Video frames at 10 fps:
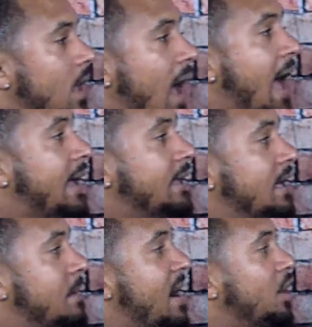
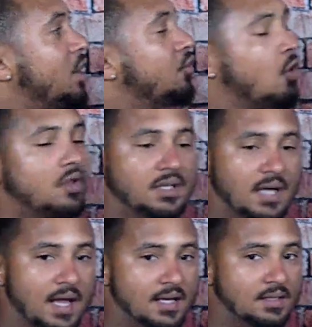am I going to roll the
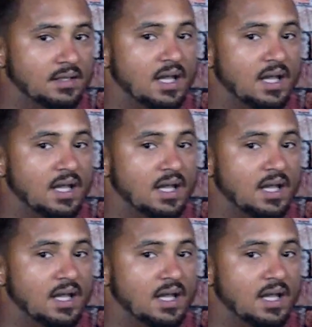dice?